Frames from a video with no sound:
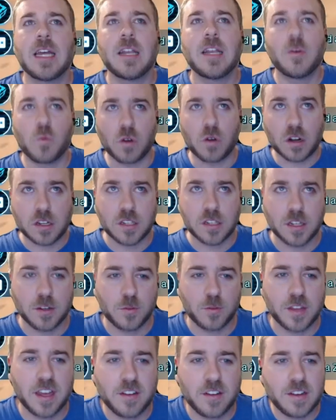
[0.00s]
it worked.
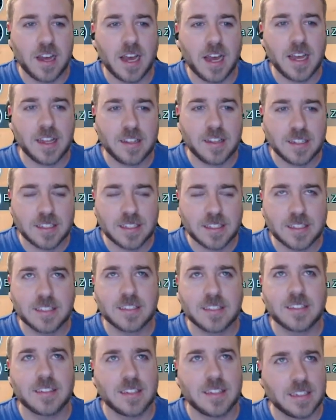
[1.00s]
Without
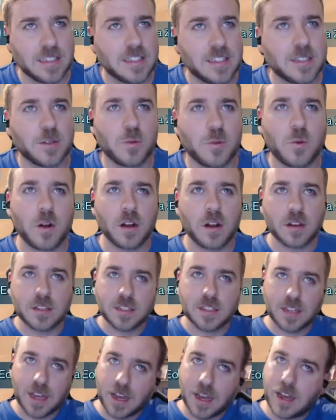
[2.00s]
Nihilus, it still worked.
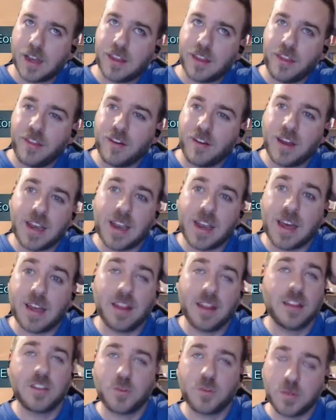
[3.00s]
I thought
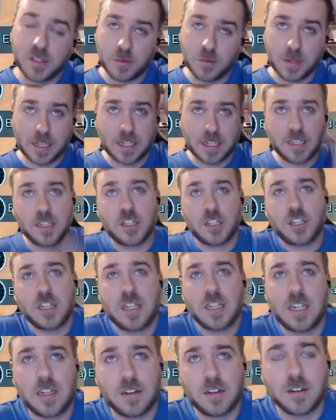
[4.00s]
Nihilus was the win condition
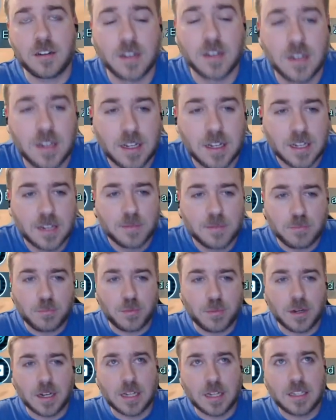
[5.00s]
here,
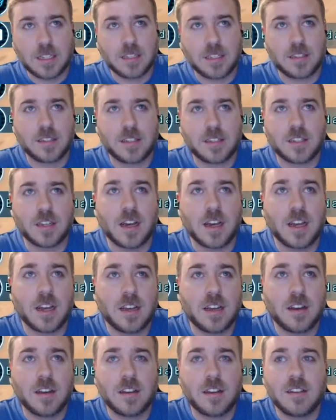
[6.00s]
but
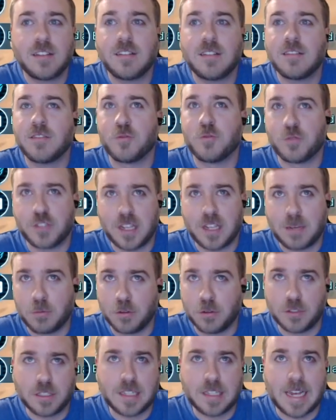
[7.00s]
Scion was able
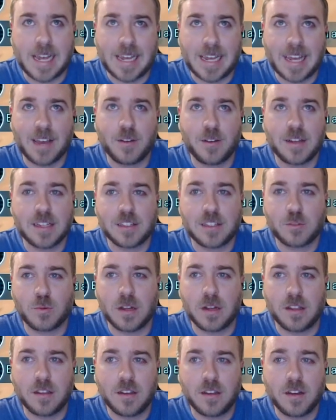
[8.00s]
to tank out hits
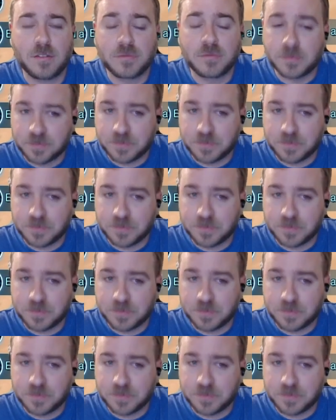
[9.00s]
well enough.